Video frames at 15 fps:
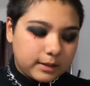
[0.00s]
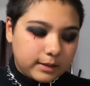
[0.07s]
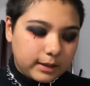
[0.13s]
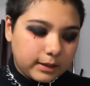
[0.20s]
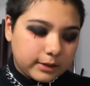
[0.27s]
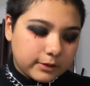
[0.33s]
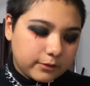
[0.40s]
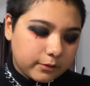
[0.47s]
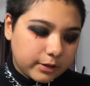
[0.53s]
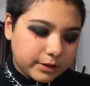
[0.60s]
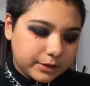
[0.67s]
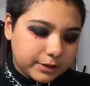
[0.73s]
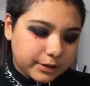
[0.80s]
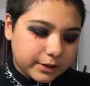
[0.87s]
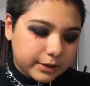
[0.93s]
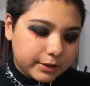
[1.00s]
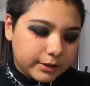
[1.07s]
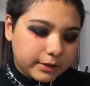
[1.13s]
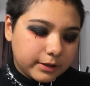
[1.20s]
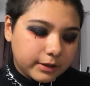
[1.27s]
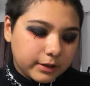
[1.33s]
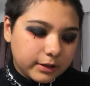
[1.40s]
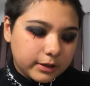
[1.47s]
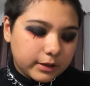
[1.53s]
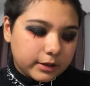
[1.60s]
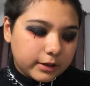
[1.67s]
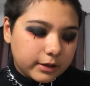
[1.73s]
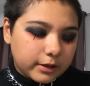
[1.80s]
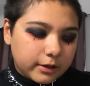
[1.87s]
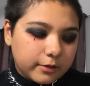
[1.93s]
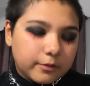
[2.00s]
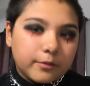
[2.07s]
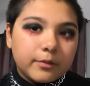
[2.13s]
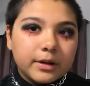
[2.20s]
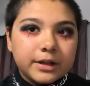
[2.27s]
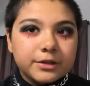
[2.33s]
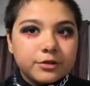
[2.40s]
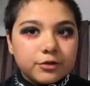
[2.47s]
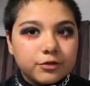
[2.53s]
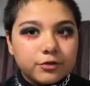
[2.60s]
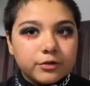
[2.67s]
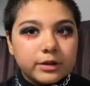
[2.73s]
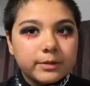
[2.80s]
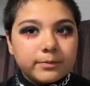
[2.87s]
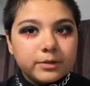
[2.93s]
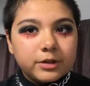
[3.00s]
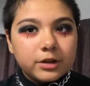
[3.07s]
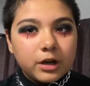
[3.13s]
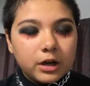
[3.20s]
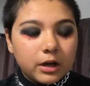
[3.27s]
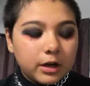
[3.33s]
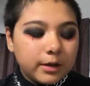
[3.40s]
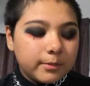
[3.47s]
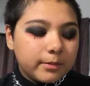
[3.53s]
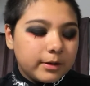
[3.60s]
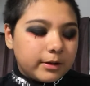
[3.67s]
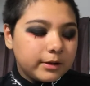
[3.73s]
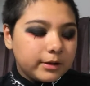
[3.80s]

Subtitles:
Next question. What is your dream job?